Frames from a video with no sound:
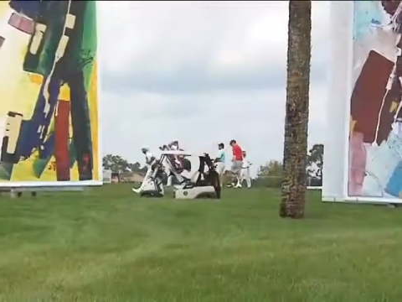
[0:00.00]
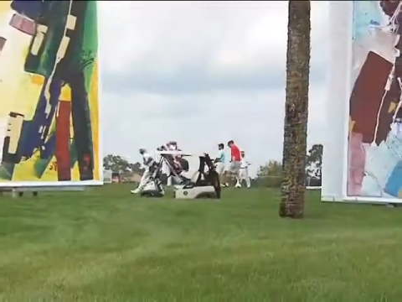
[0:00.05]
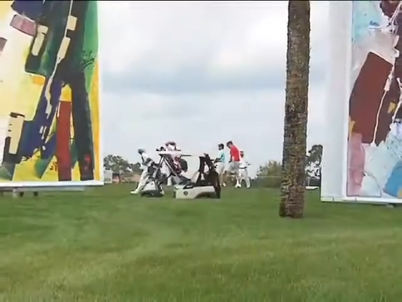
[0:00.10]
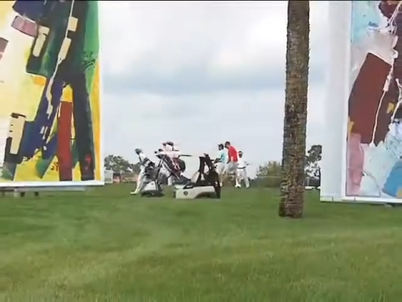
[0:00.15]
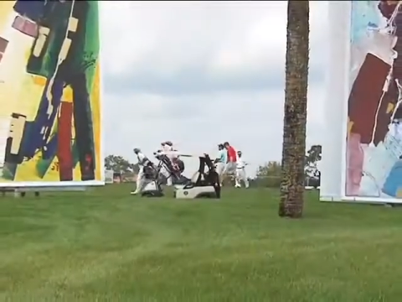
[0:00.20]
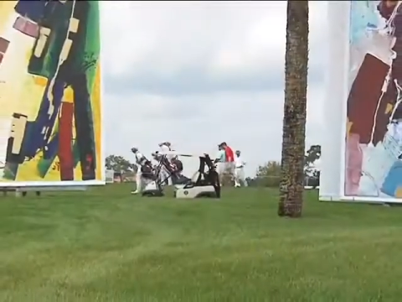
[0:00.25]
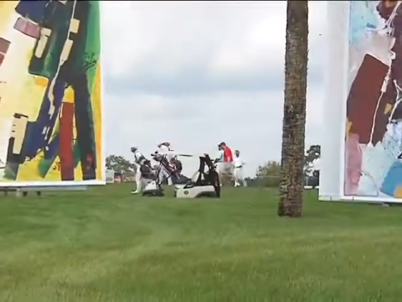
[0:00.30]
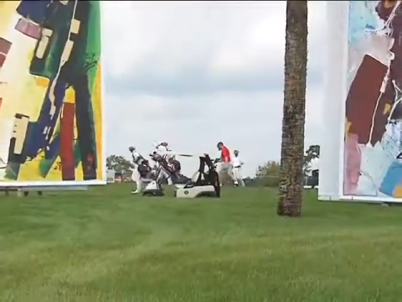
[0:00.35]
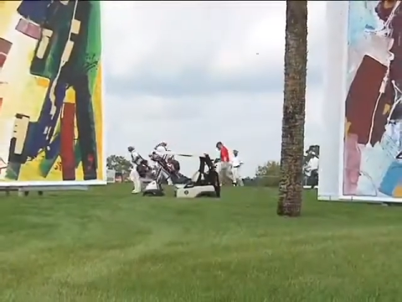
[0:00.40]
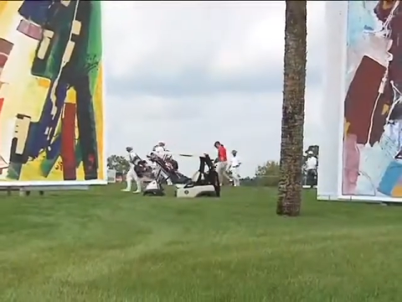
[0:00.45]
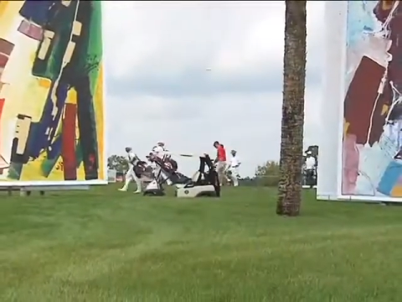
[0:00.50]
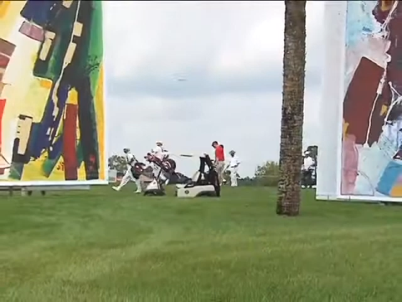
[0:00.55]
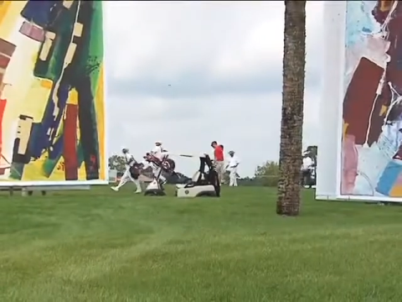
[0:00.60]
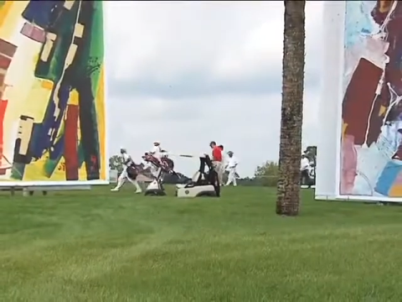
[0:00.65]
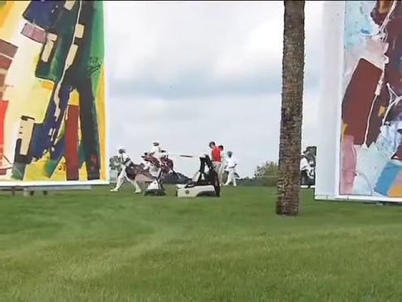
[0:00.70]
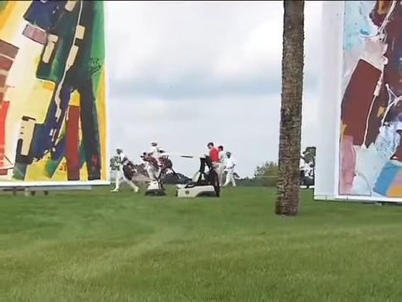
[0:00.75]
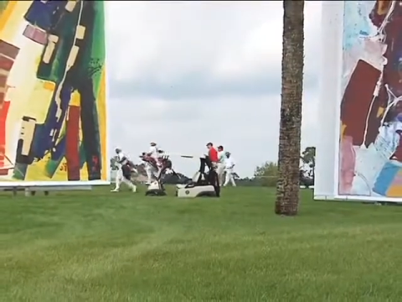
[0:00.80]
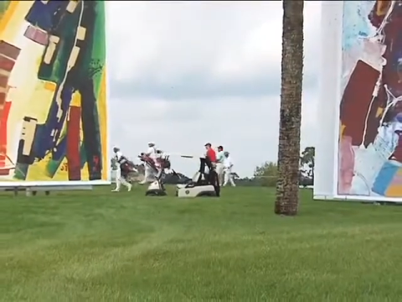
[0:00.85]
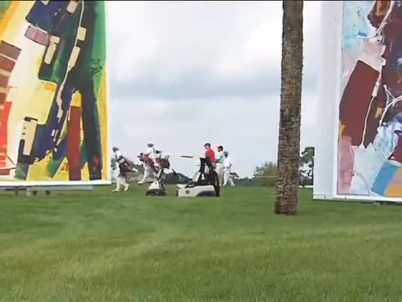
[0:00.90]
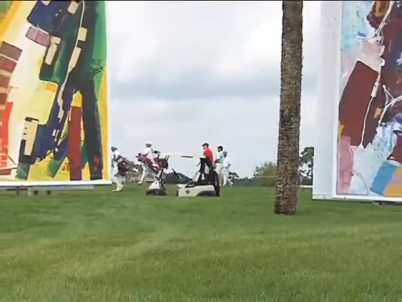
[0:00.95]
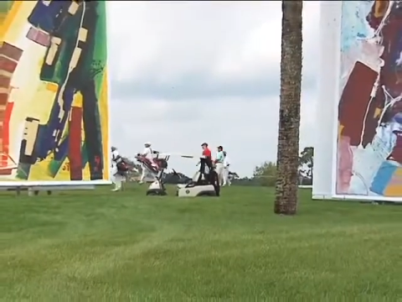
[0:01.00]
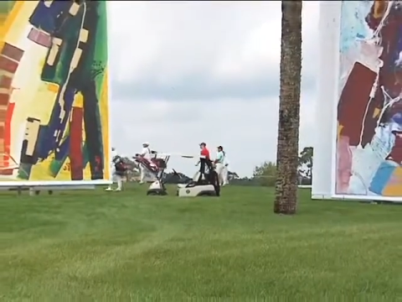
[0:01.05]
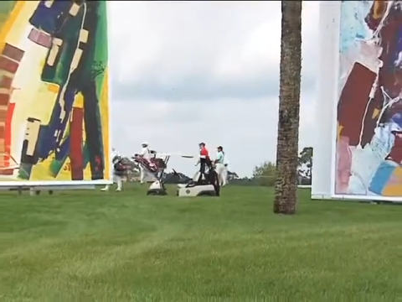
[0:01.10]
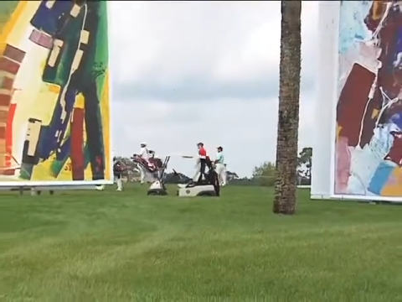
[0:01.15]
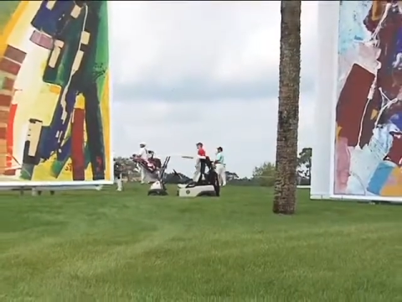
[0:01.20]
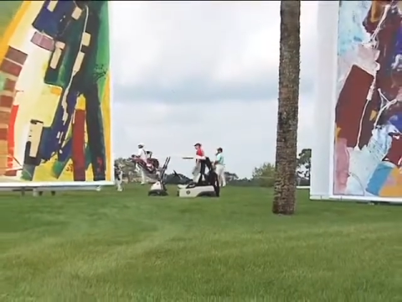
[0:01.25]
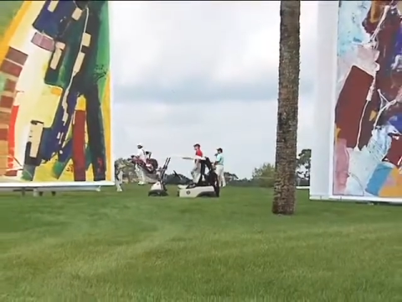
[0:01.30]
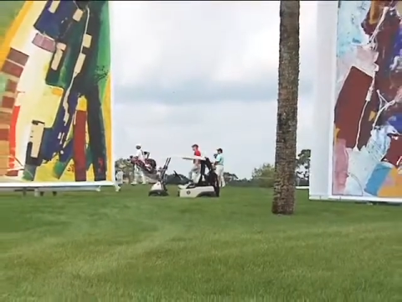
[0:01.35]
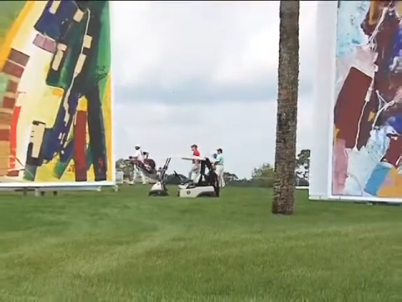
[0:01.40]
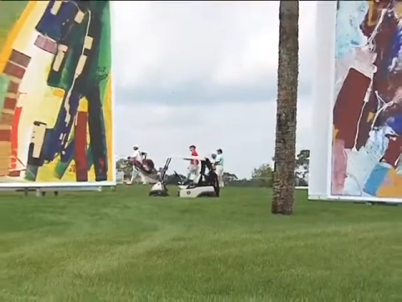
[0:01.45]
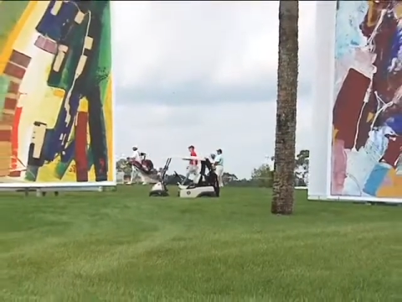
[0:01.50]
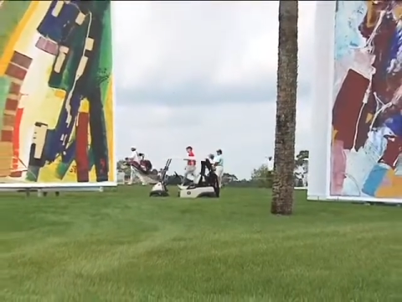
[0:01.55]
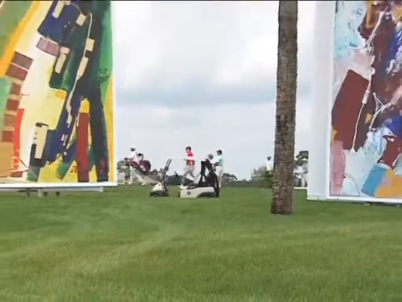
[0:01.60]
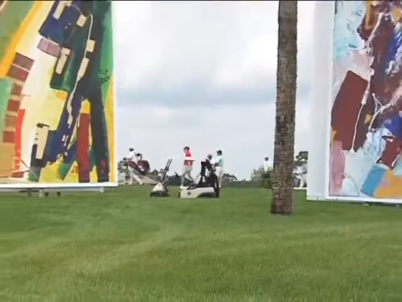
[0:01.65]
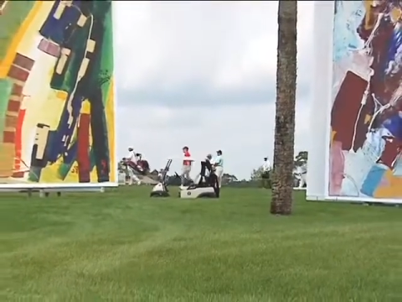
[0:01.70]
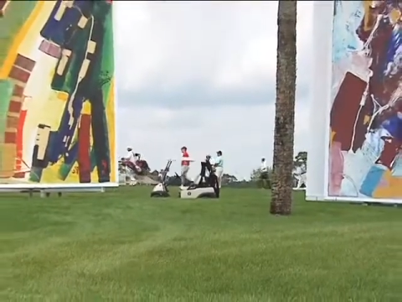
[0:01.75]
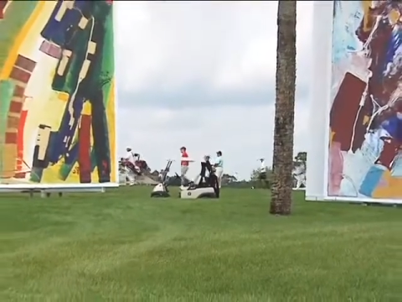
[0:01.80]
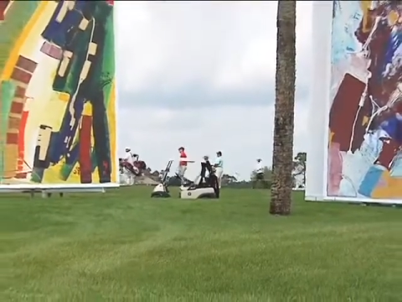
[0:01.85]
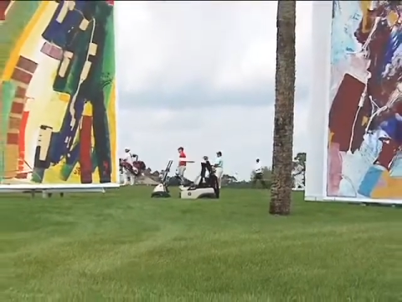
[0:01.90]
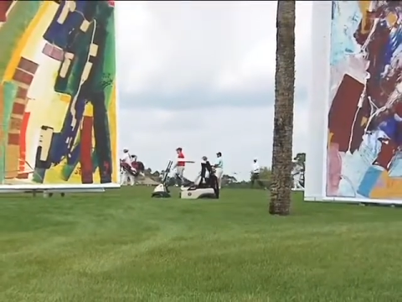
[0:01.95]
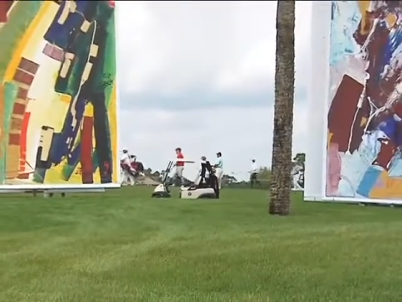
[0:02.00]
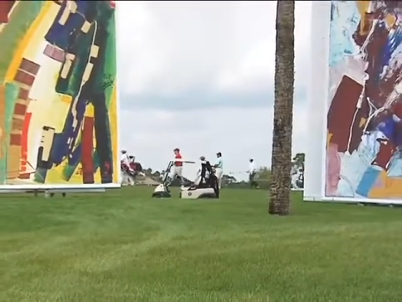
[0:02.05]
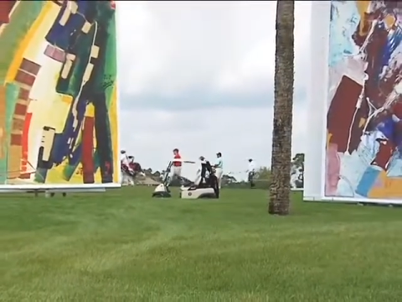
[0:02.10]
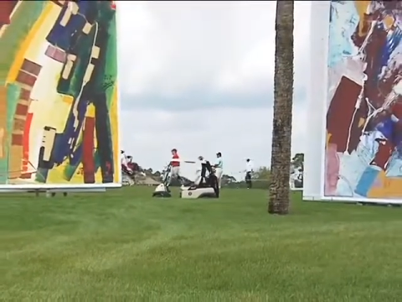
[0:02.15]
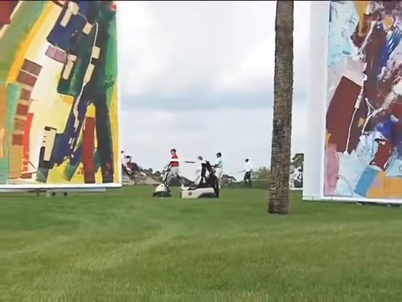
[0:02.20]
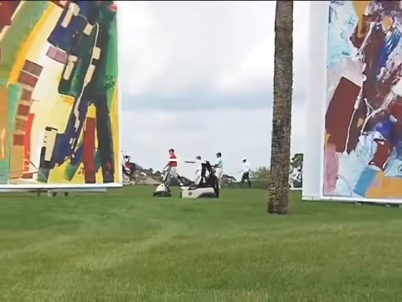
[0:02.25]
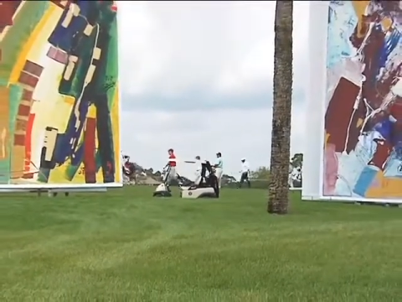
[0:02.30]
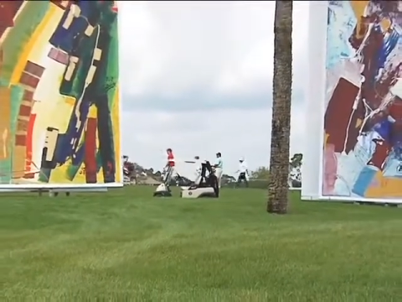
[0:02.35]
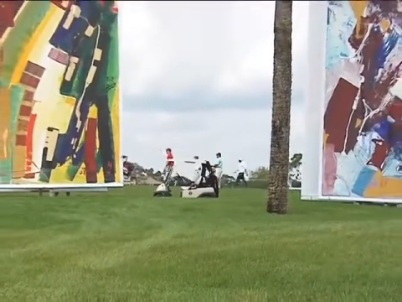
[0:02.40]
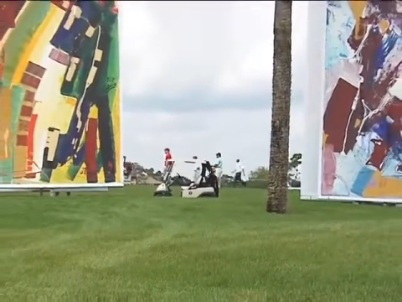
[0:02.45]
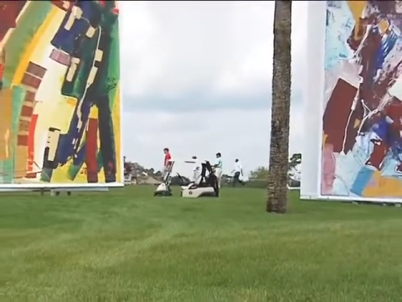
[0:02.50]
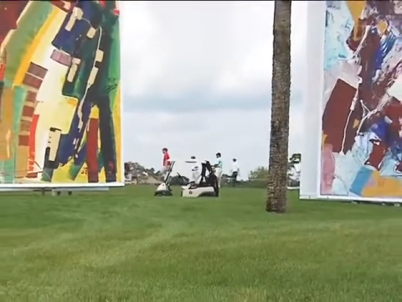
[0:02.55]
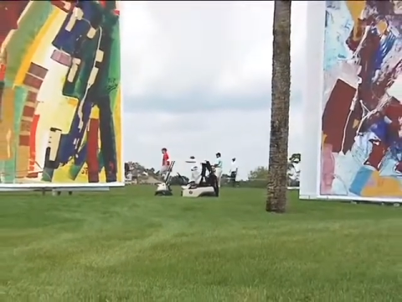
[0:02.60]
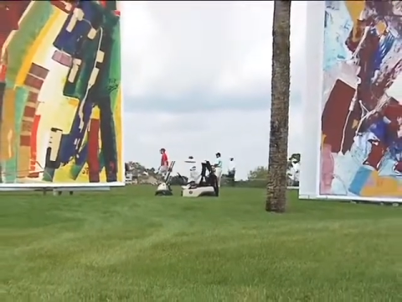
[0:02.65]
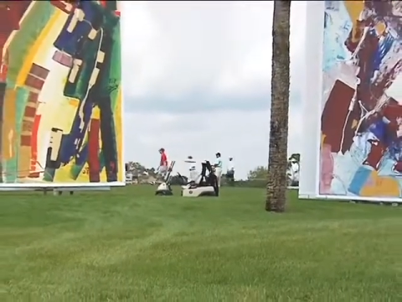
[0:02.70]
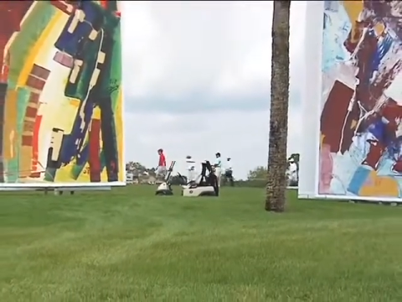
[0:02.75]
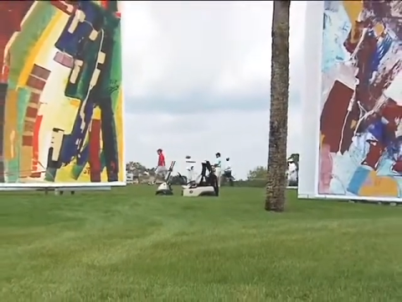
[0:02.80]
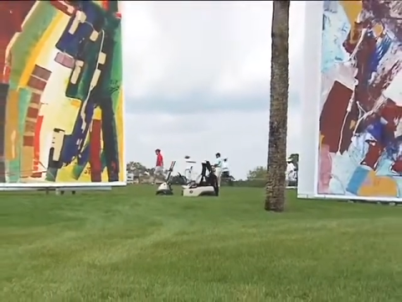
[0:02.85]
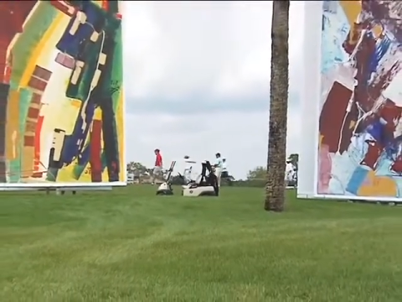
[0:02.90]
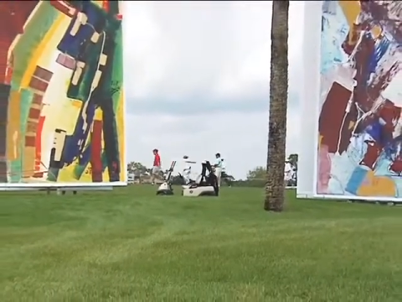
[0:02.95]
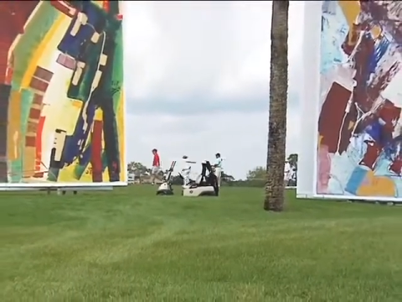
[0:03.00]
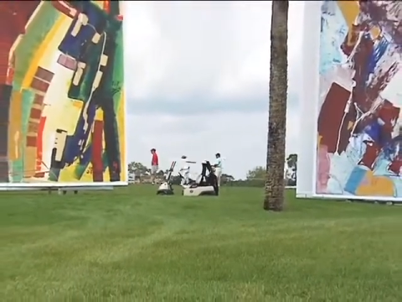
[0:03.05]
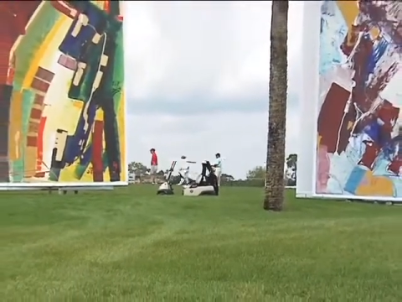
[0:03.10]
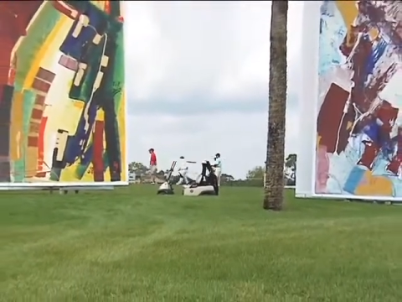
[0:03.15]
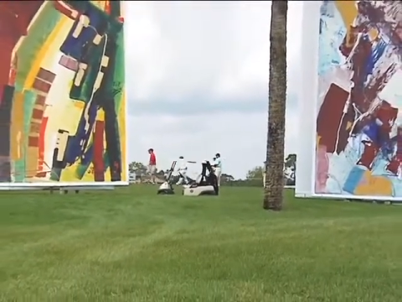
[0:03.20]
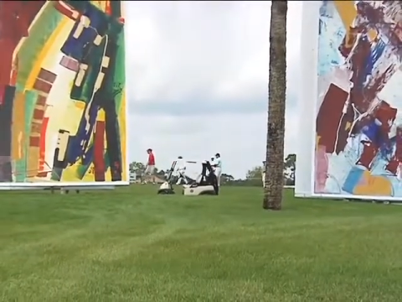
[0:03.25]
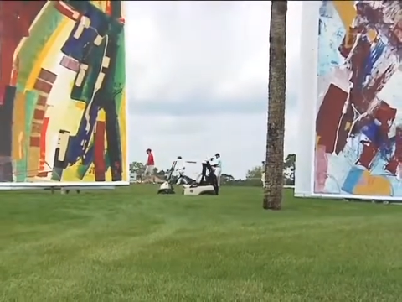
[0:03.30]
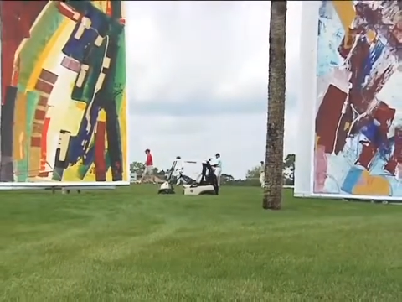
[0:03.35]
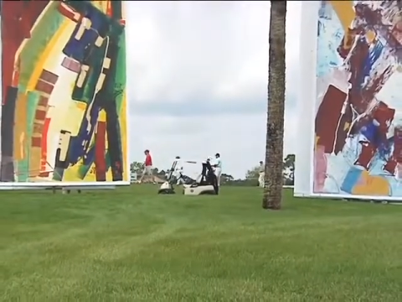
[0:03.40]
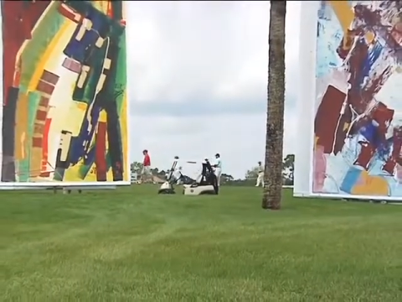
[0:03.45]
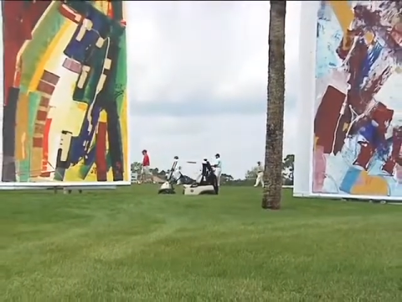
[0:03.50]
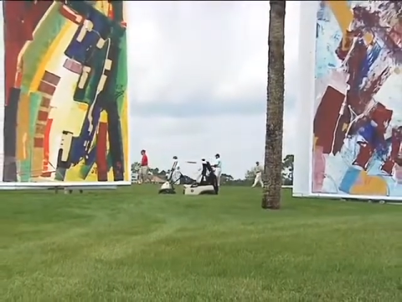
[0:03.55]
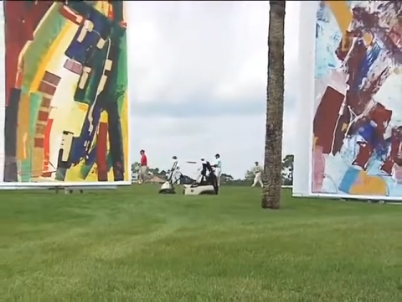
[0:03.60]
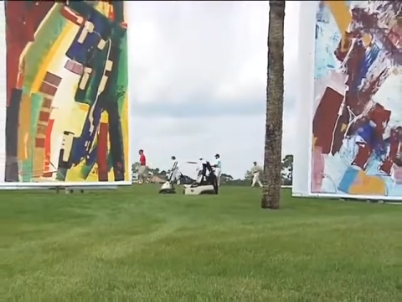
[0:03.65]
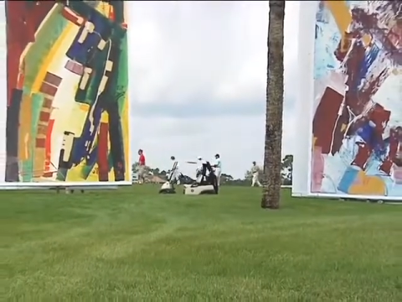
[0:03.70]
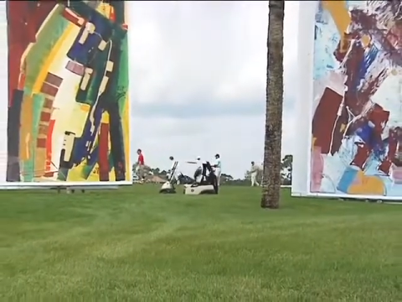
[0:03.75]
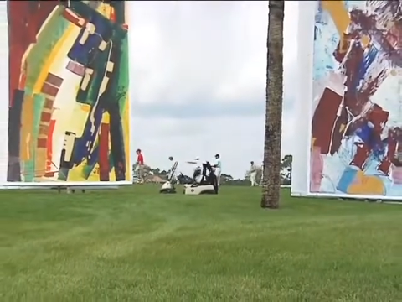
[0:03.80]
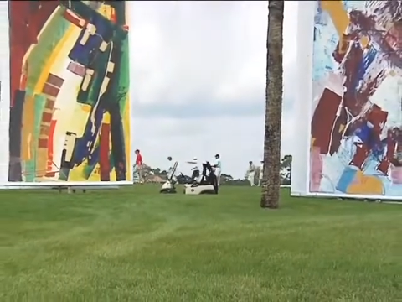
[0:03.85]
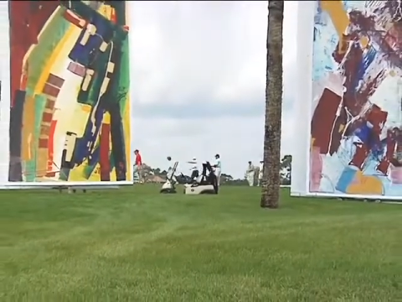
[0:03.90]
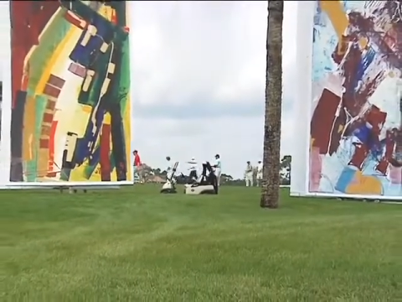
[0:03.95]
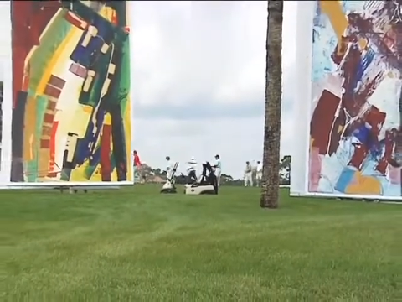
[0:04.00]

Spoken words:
(no speaker visible)